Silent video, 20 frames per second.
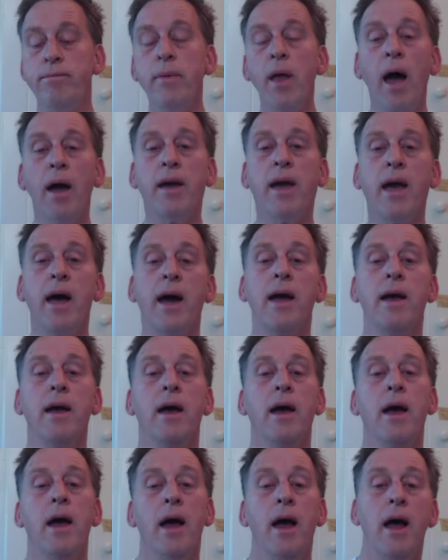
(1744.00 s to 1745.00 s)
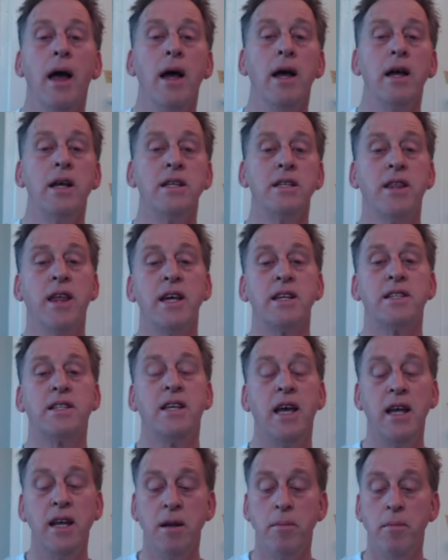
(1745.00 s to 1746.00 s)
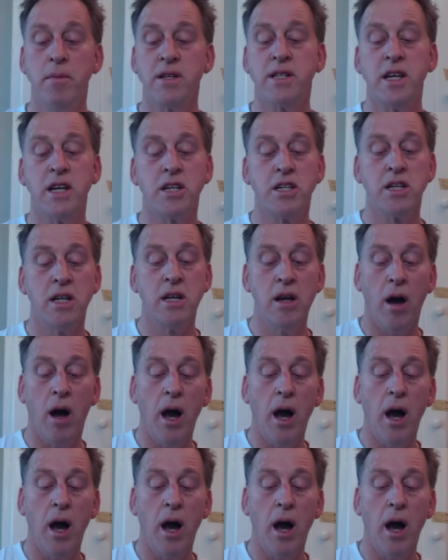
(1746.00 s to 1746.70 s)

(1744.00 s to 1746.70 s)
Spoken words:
Okay, so that's the end of my session.